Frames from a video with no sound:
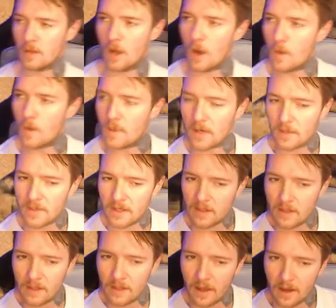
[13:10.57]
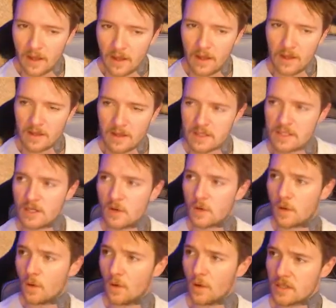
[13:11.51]
no, but I mean, it's still
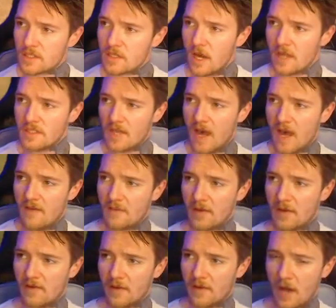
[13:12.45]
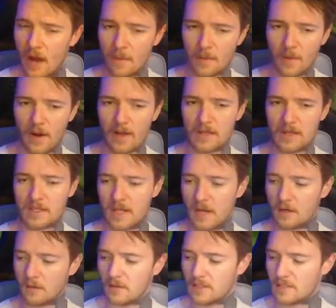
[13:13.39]
cool. It's nice to have a bit of an upgrade
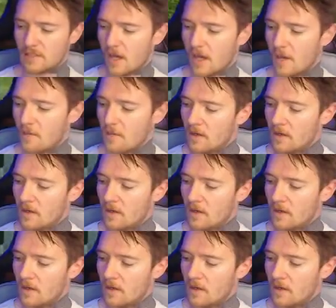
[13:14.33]
channel this time.